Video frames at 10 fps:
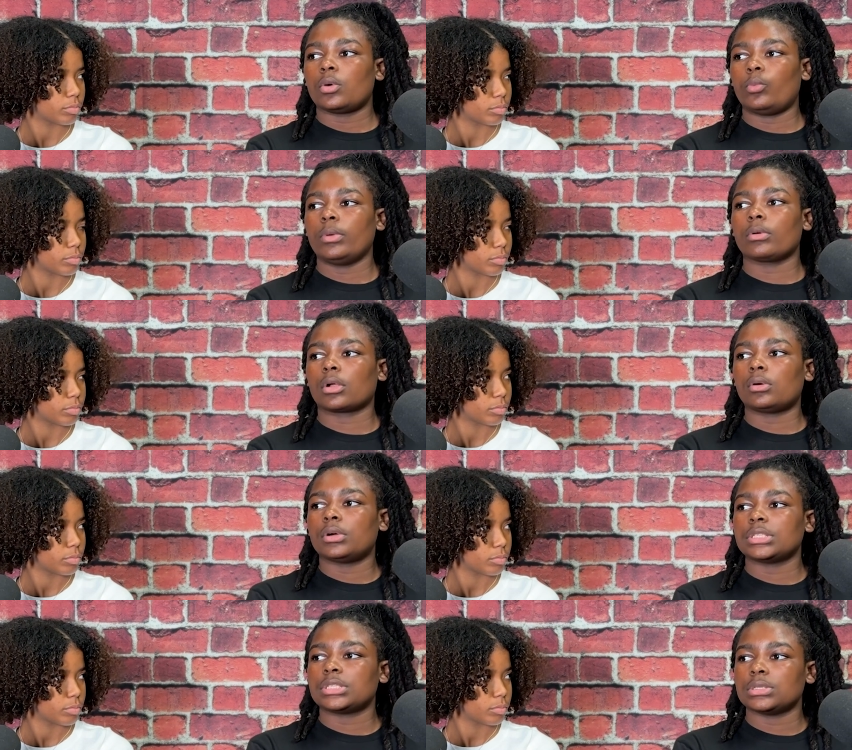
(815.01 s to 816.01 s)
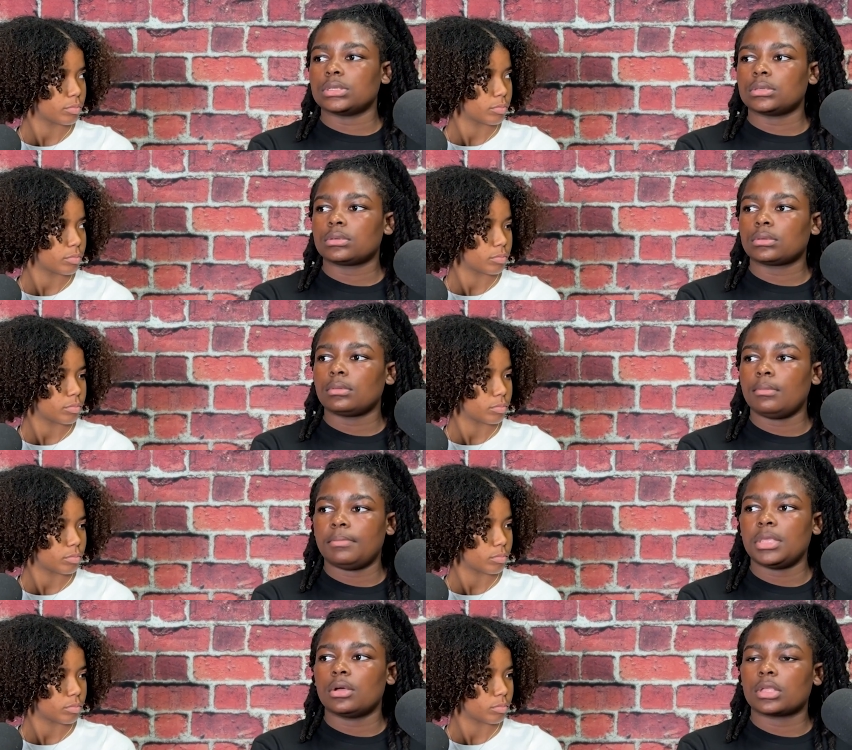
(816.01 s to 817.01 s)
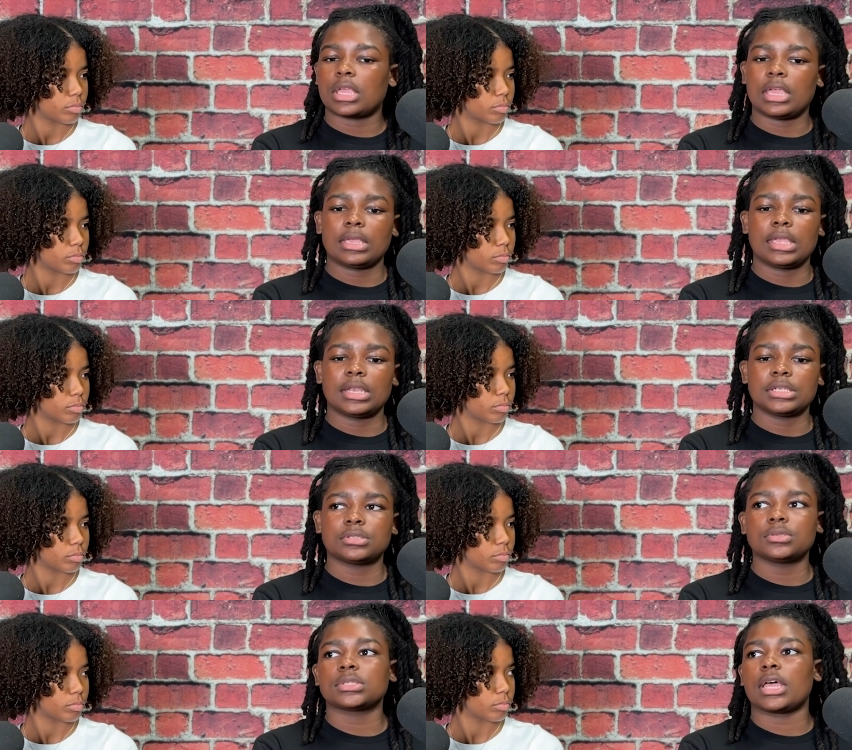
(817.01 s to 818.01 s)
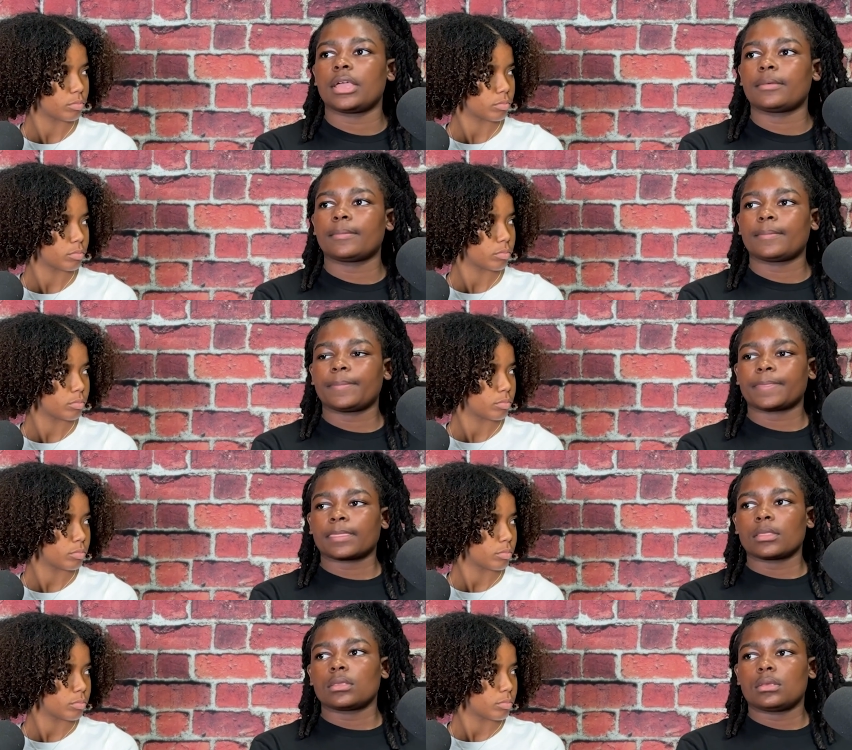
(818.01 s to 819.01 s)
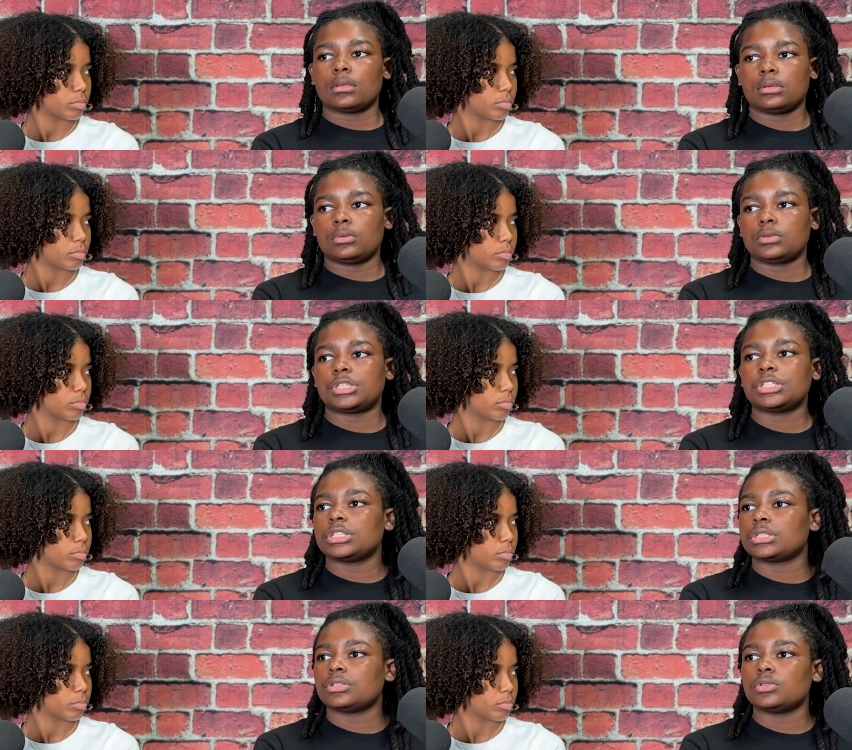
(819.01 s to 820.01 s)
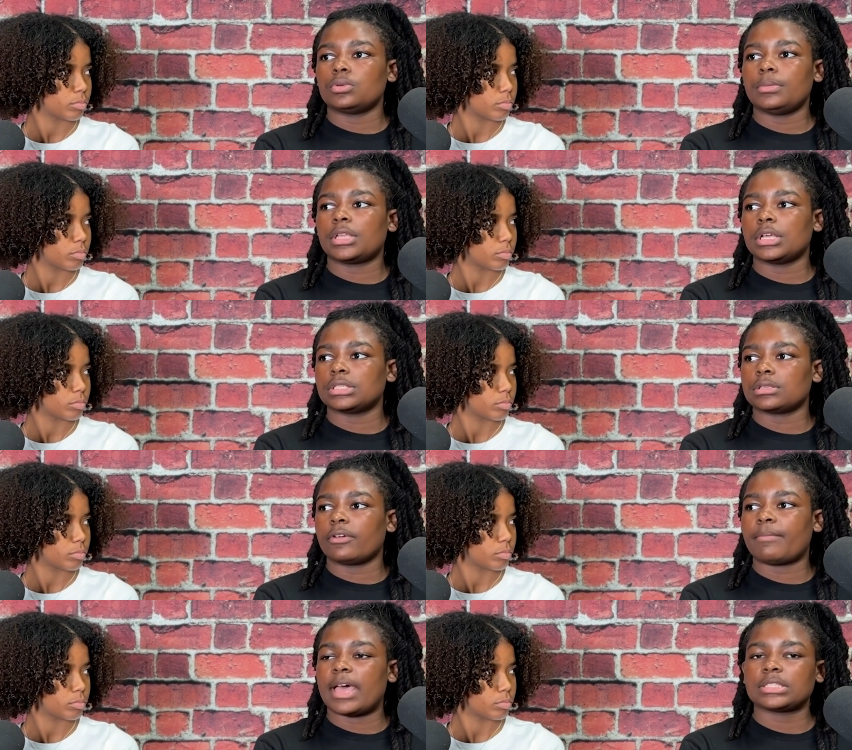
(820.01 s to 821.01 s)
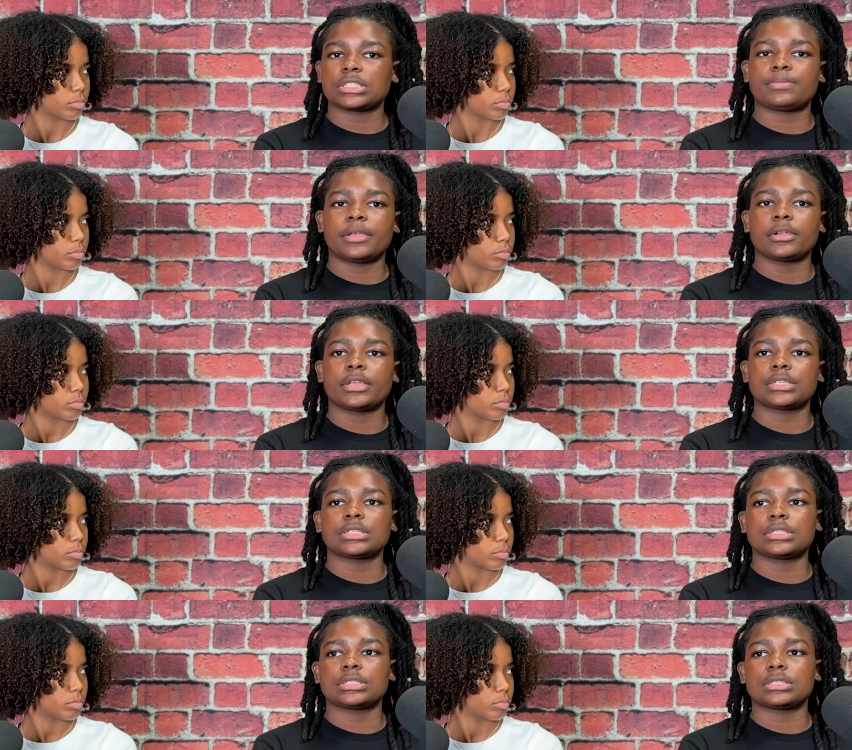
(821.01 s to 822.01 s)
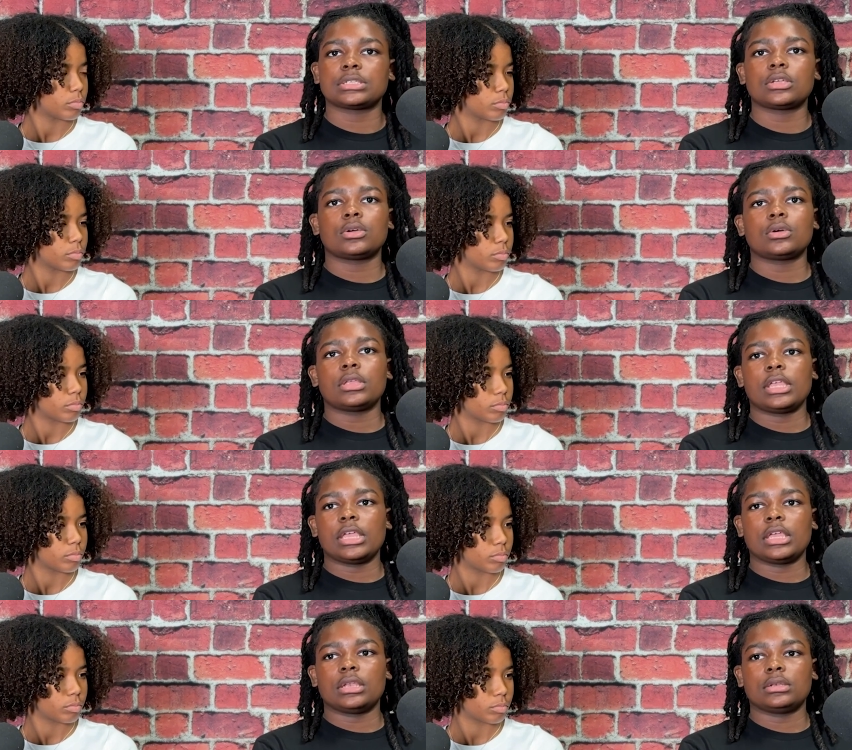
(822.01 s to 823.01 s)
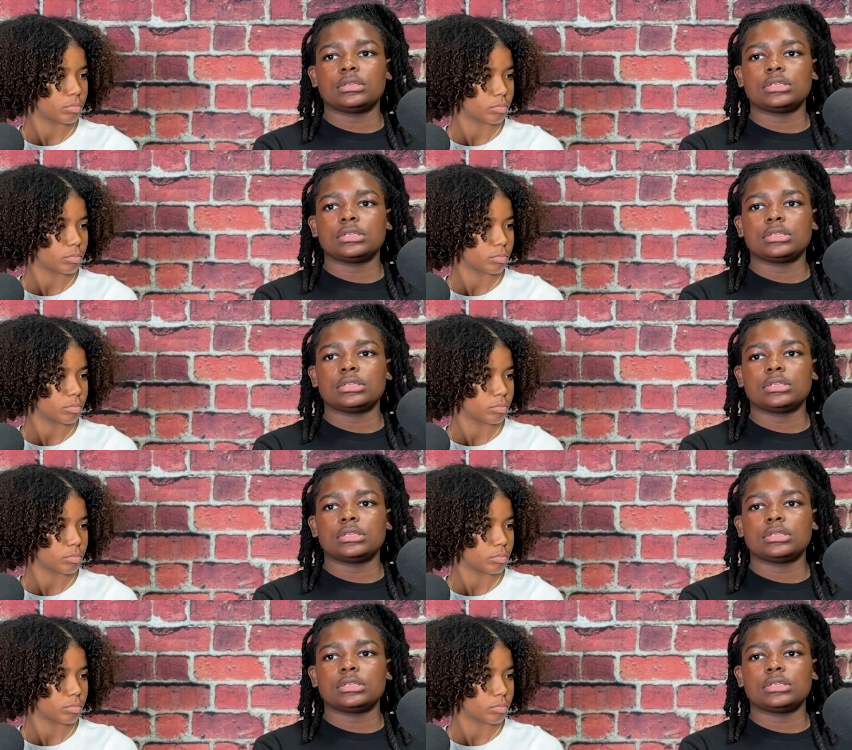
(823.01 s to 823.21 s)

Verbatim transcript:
Speaker 1: we were going to be okay and then she was like she just knew because of past experiences and